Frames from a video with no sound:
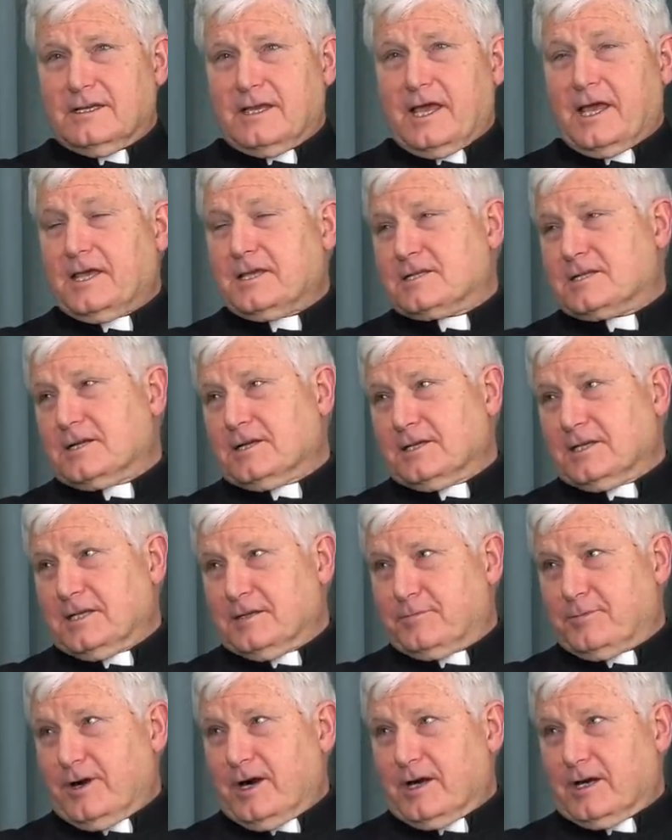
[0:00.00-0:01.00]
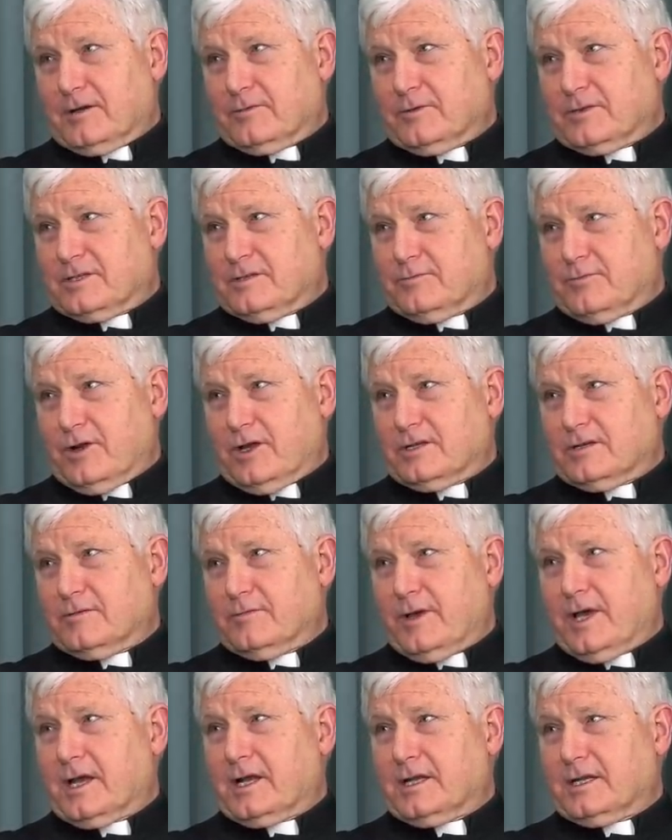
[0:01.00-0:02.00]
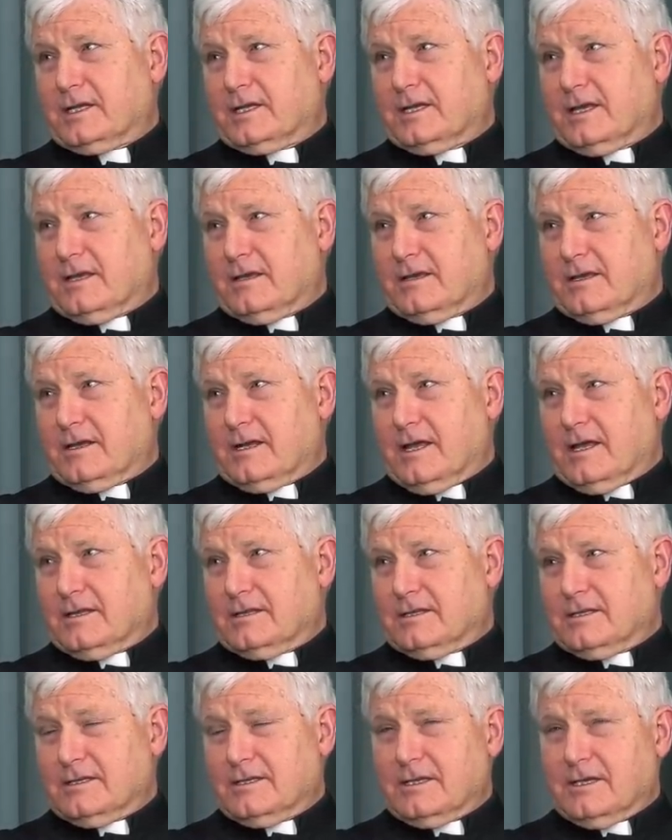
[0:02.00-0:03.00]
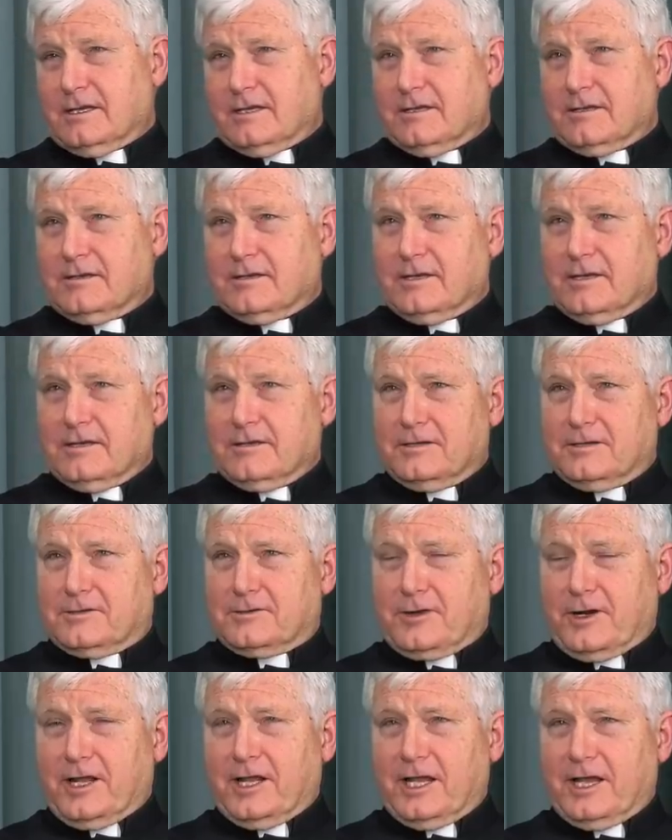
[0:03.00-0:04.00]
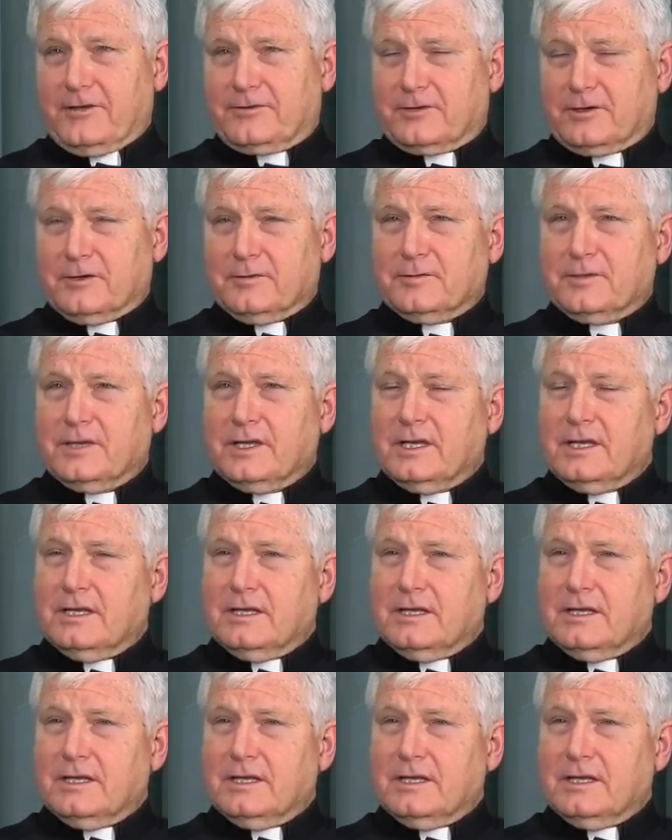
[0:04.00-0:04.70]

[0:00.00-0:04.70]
hastily departed with the brother madly in on the trail after him.